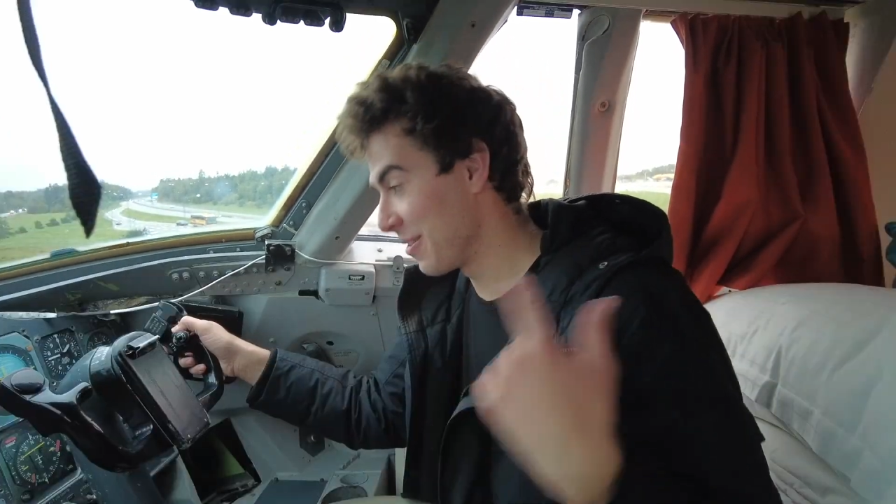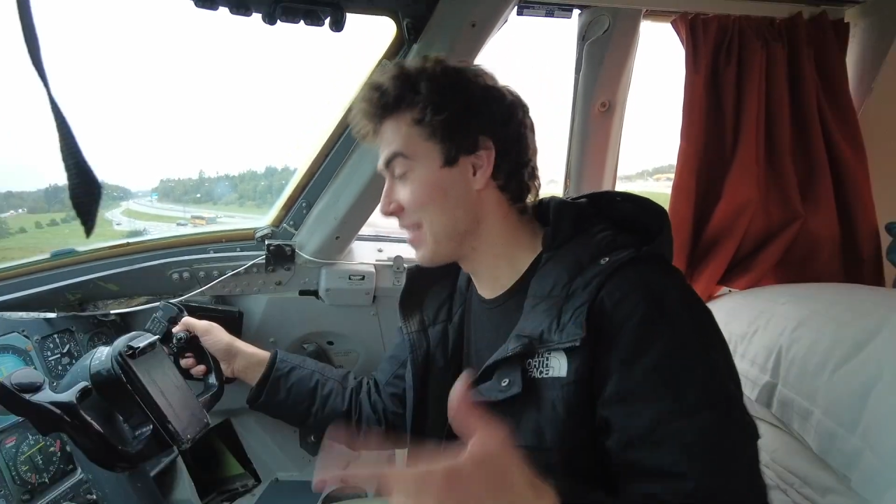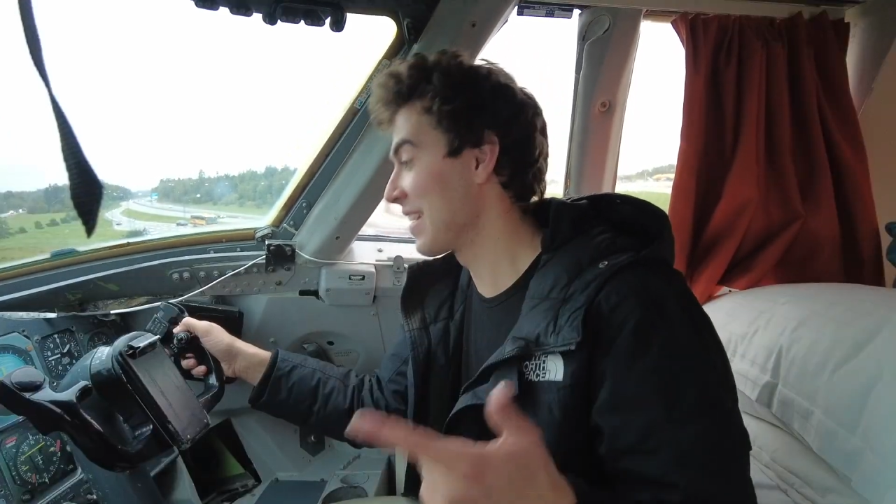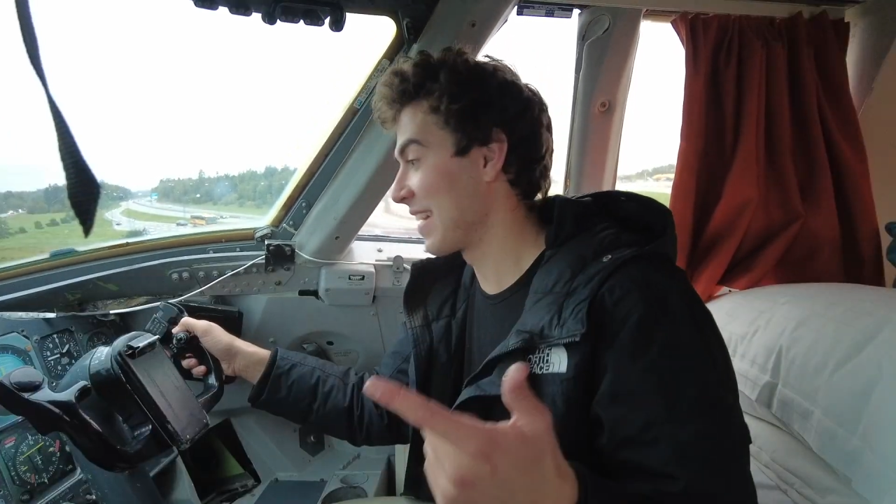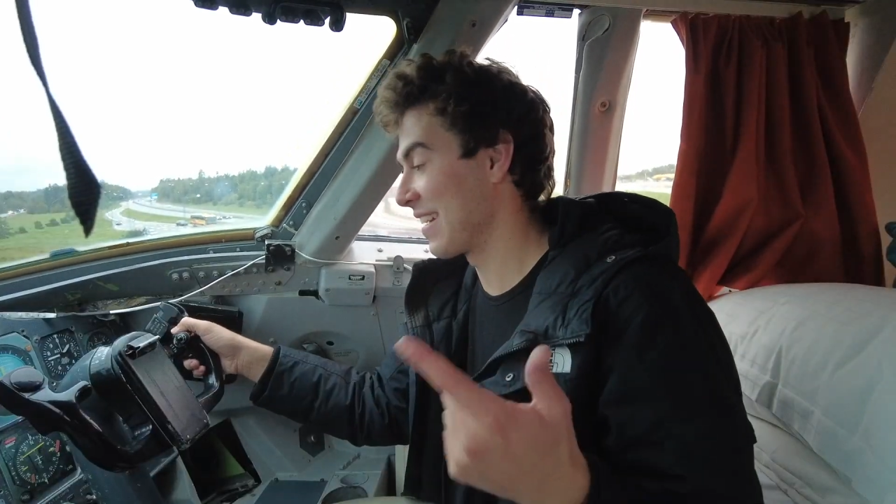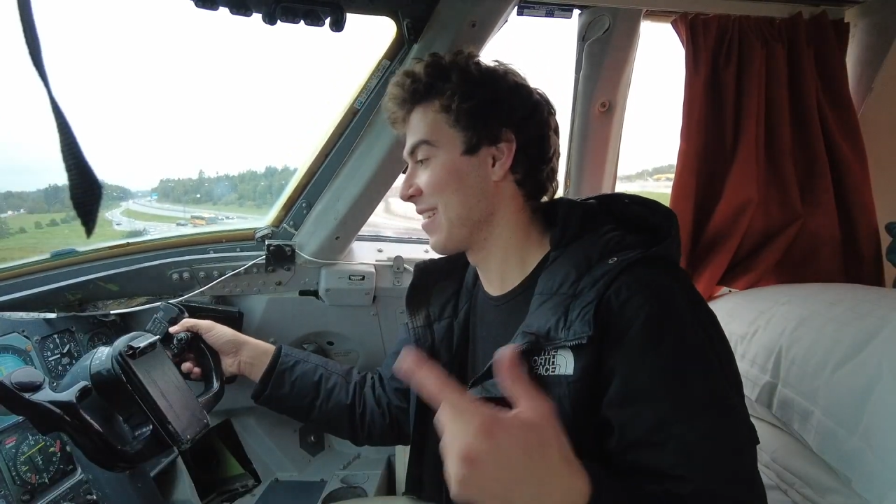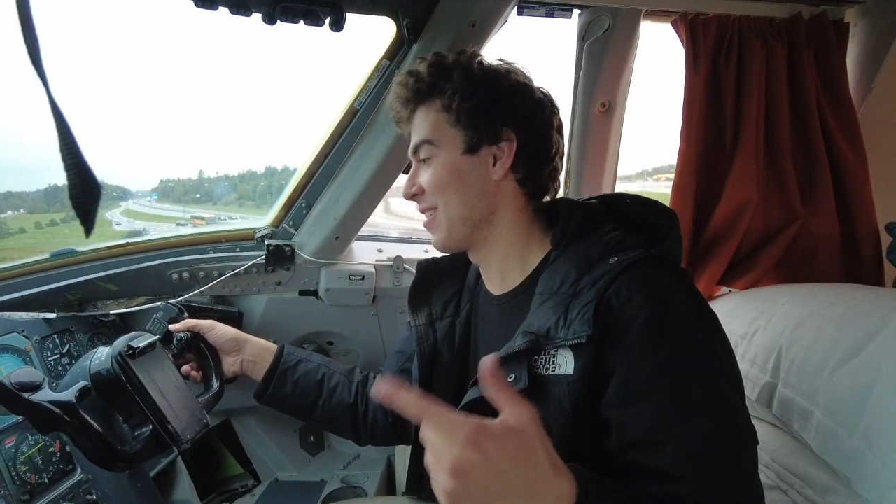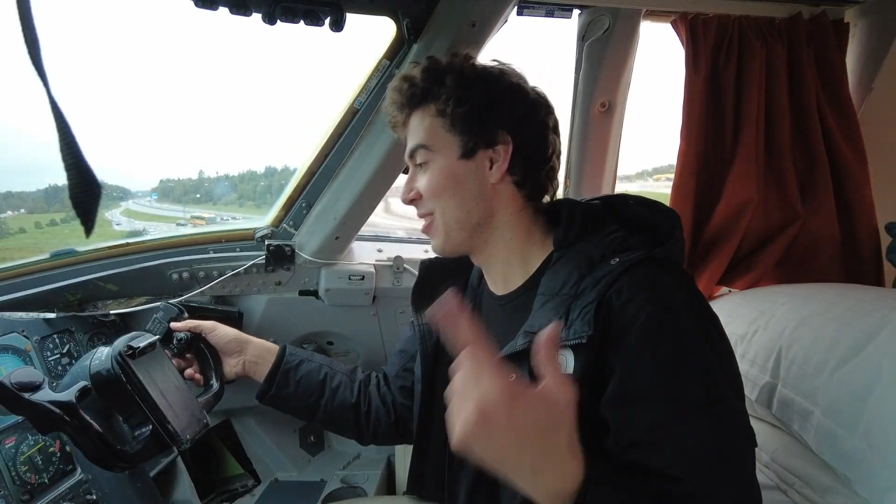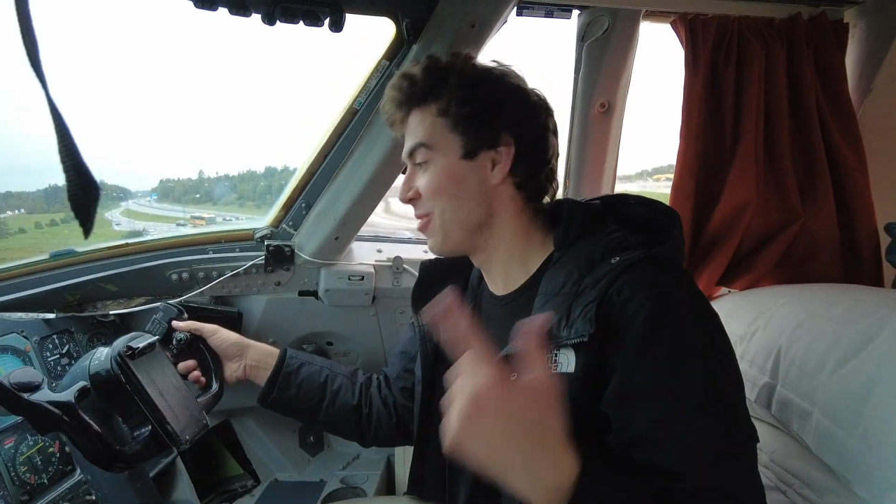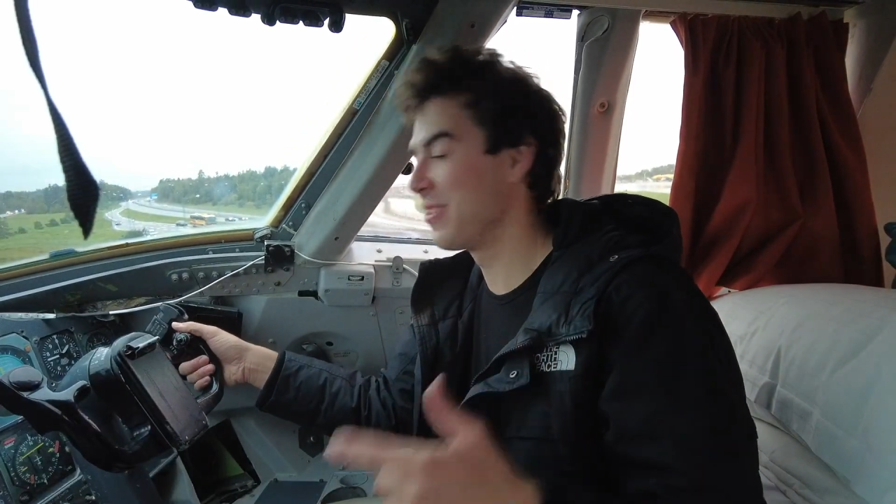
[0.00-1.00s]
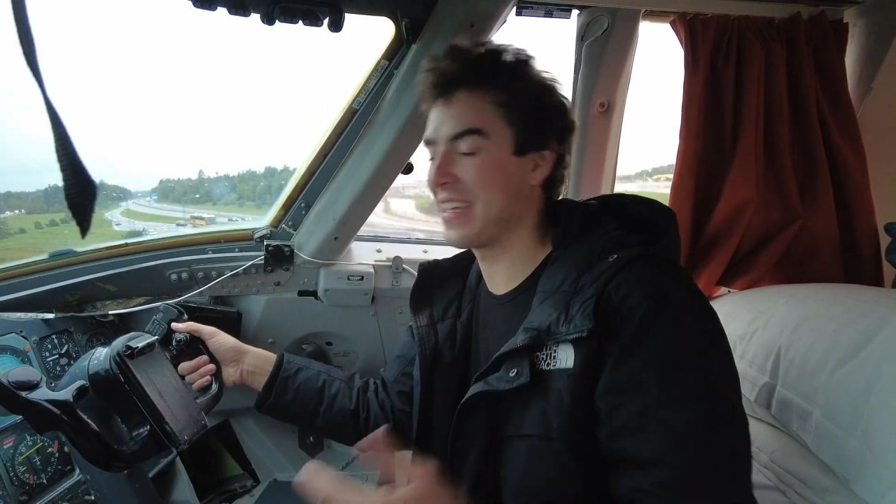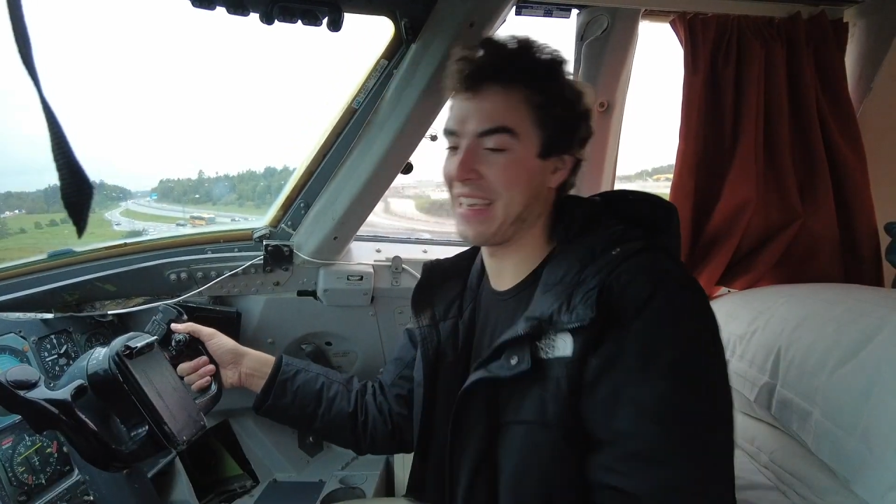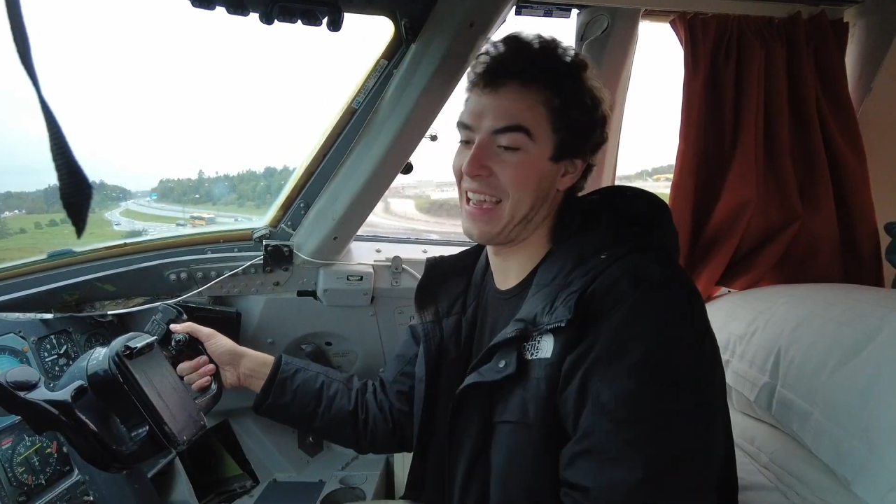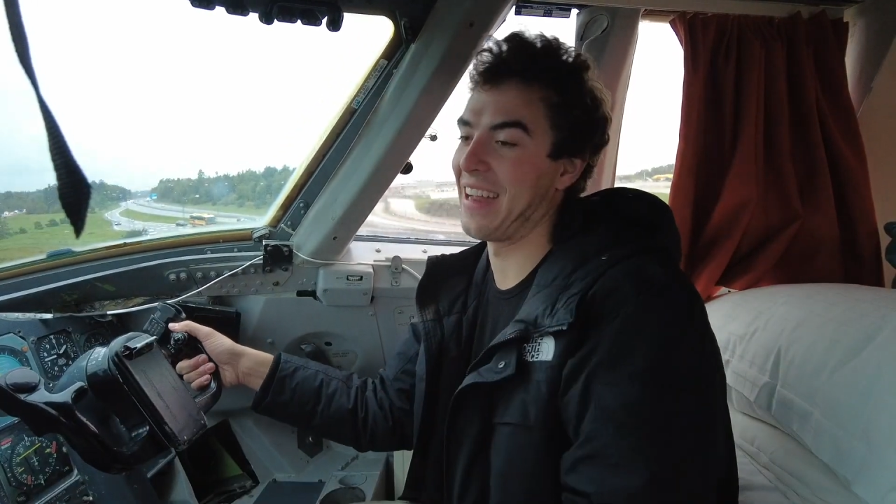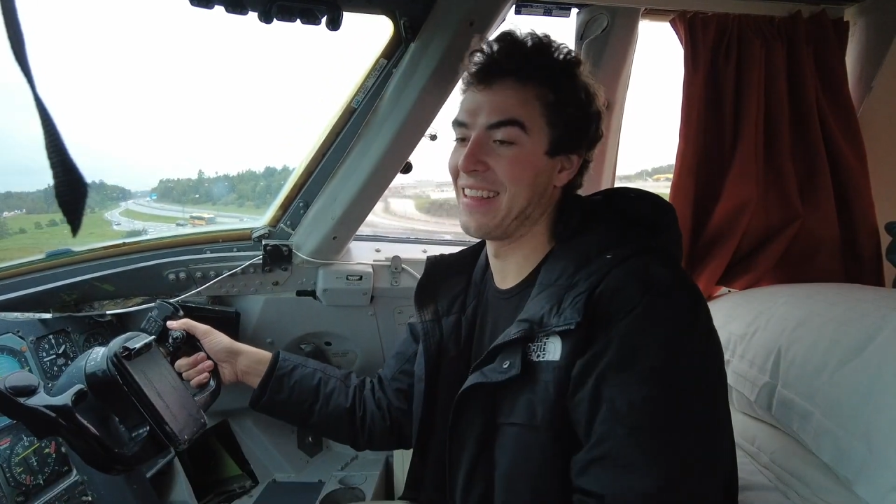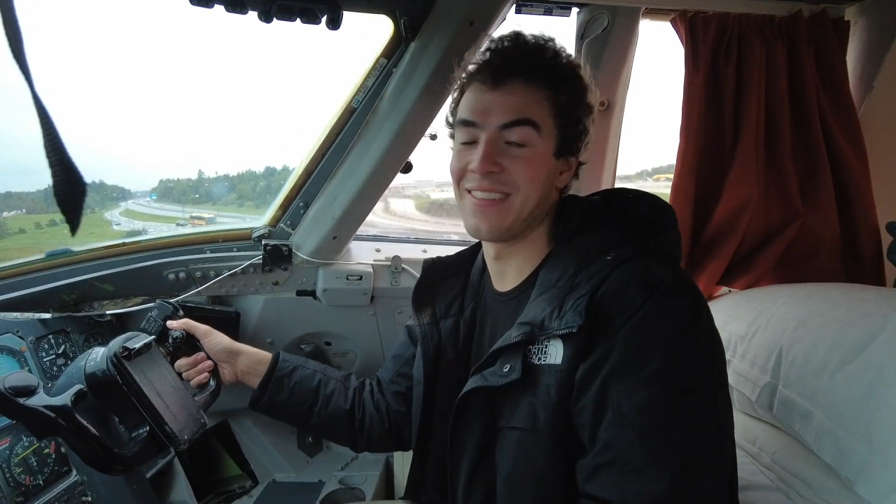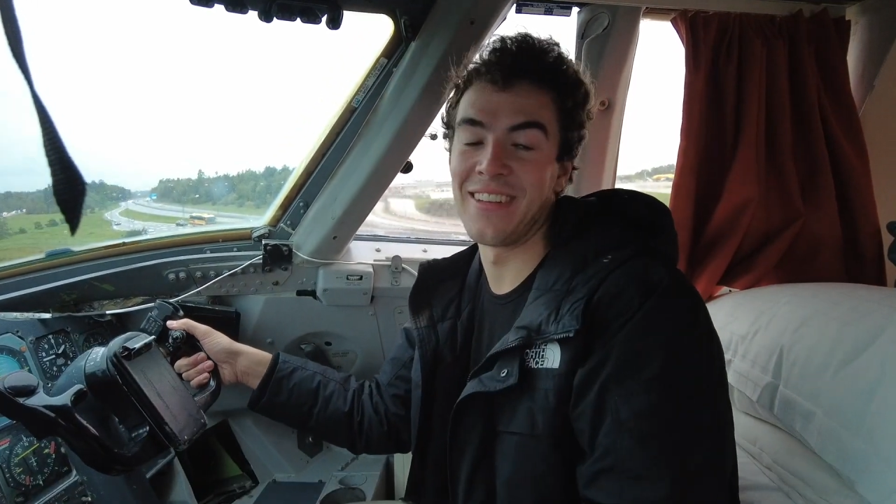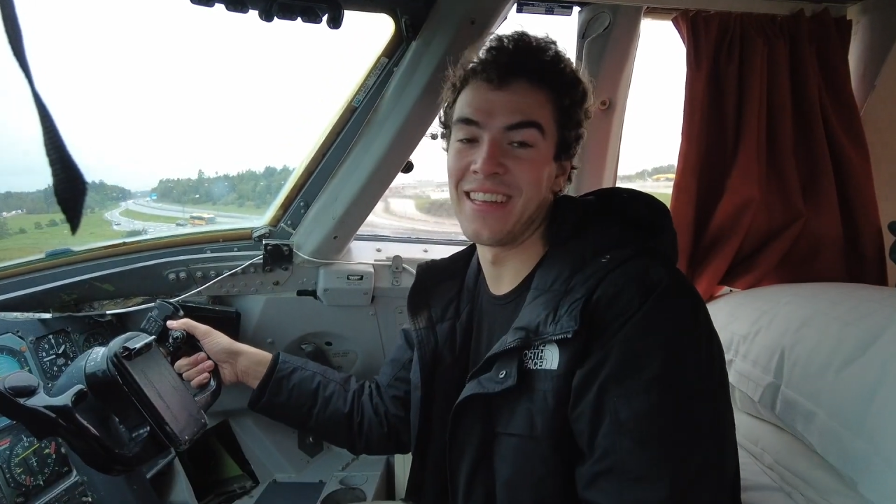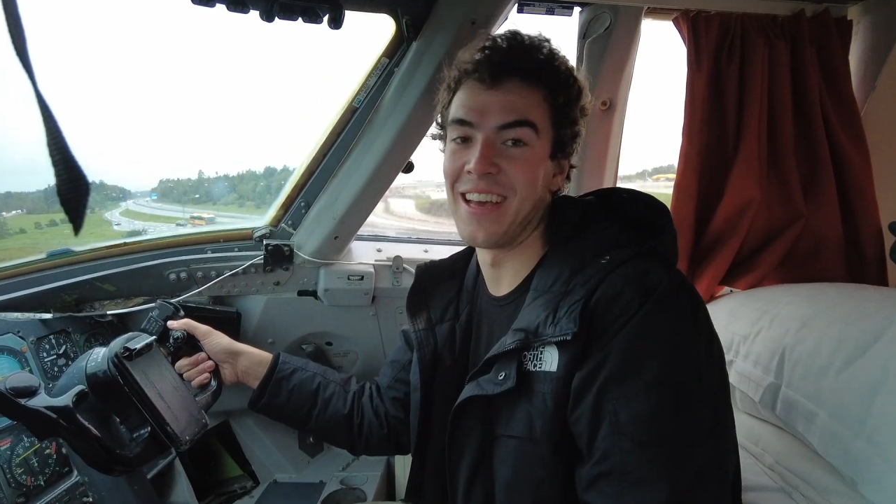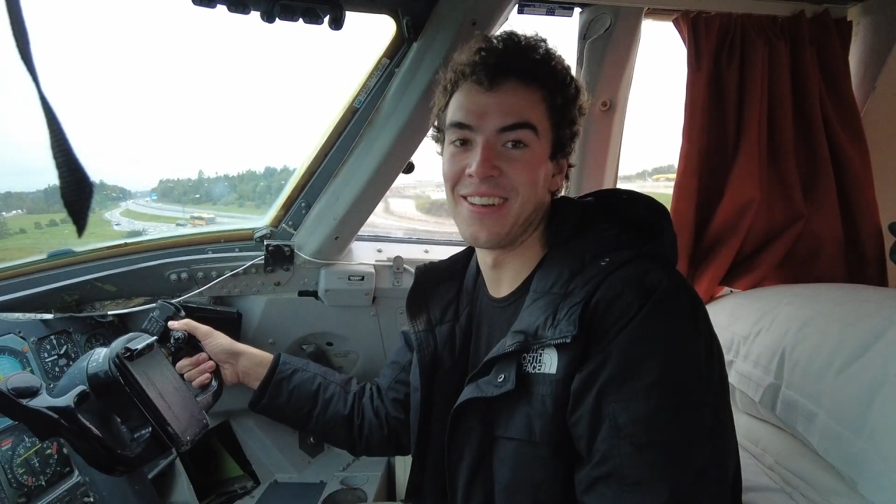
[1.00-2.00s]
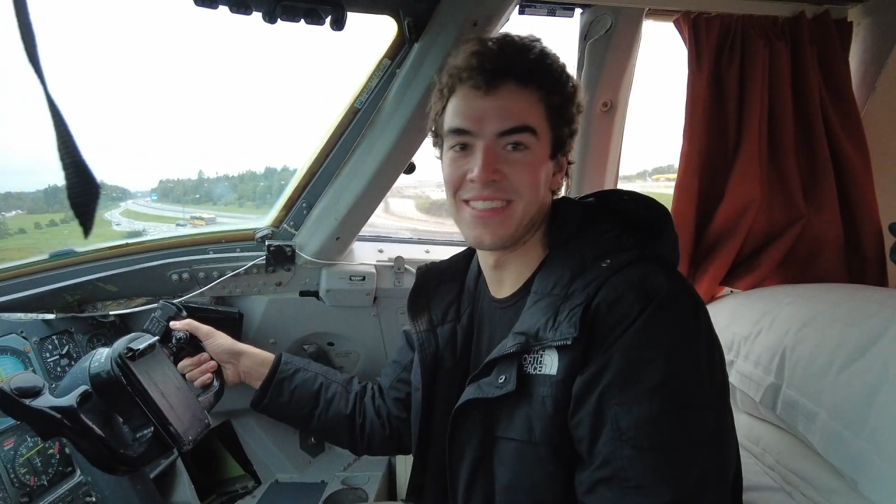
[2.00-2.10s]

he's gonna get a huge kick out of this video.